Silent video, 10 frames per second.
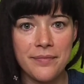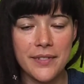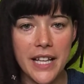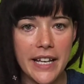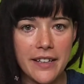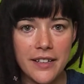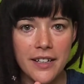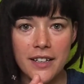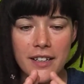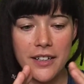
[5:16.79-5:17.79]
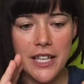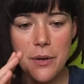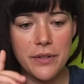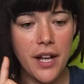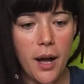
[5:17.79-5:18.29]
Like, he
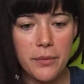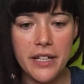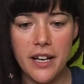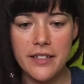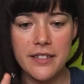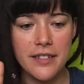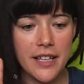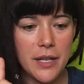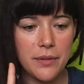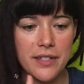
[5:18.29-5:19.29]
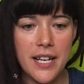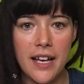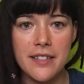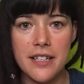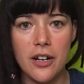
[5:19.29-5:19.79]
was humbling us, he was
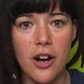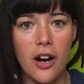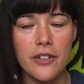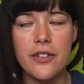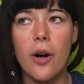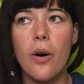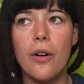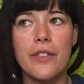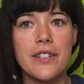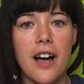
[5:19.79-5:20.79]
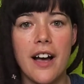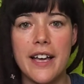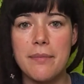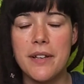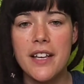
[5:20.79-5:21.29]
testing our hearts all the
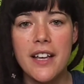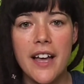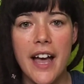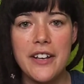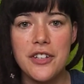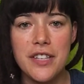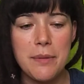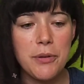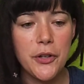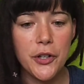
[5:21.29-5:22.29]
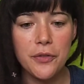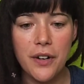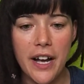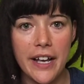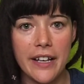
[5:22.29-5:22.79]
time, and just like
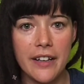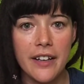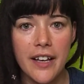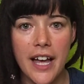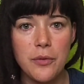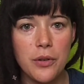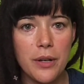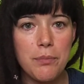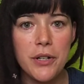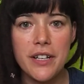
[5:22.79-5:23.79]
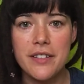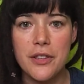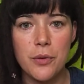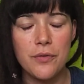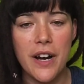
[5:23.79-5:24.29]
purifying and putting us in
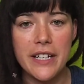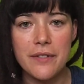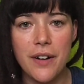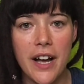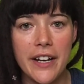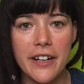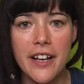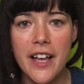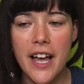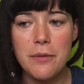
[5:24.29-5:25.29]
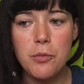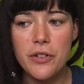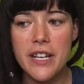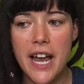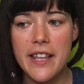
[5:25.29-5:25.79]
the refining fire, and more
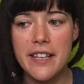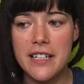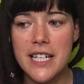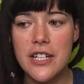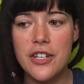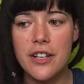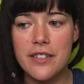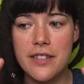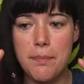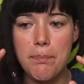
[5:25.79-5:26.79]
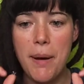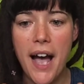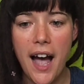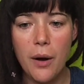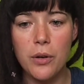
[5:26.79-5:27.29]
than anything, teaching us the
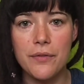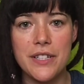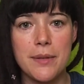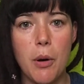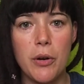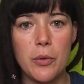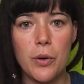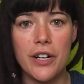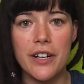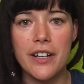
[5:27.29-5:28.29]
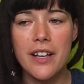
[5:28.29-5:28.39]
power of his spoken word,